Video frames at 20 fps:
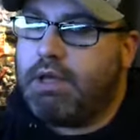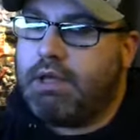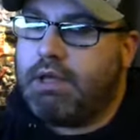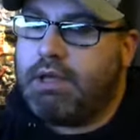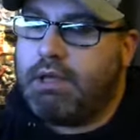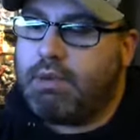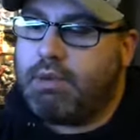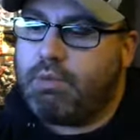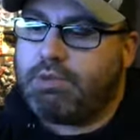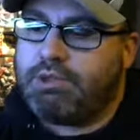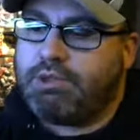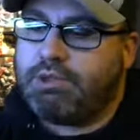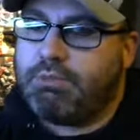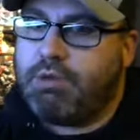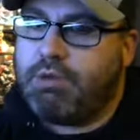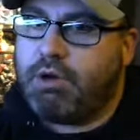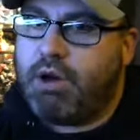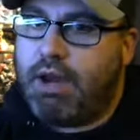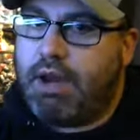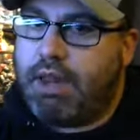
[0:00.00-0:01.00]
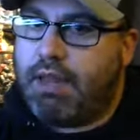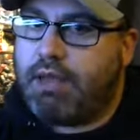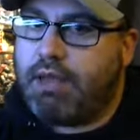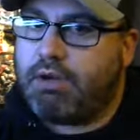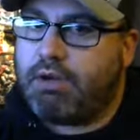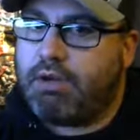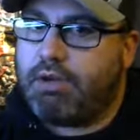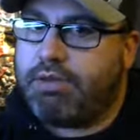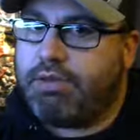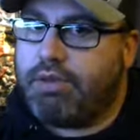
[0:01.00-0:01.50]
and when she put her
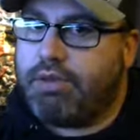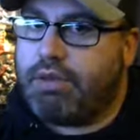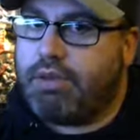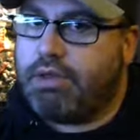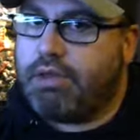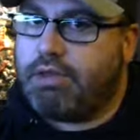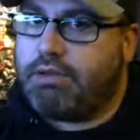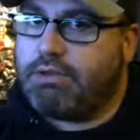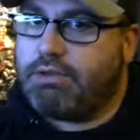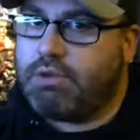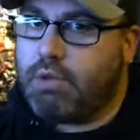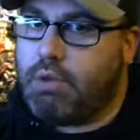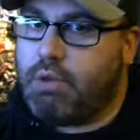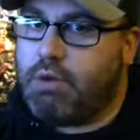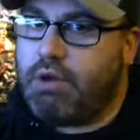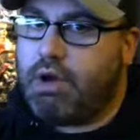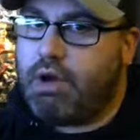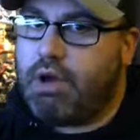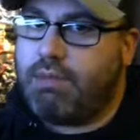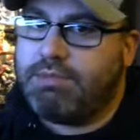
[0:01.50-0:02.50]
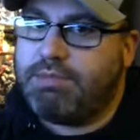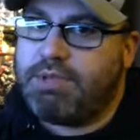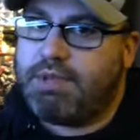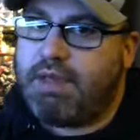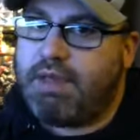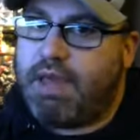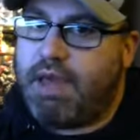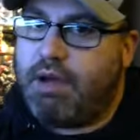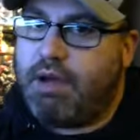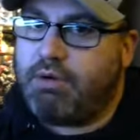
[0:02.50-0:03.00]
hand on the doorknob to
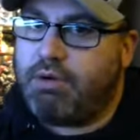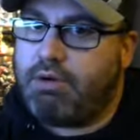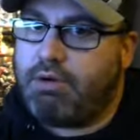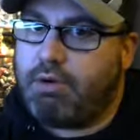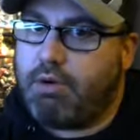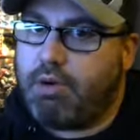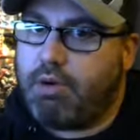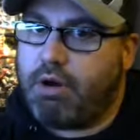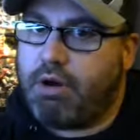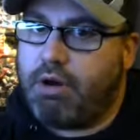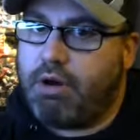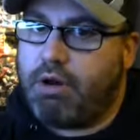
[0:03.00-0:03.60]
the outer door,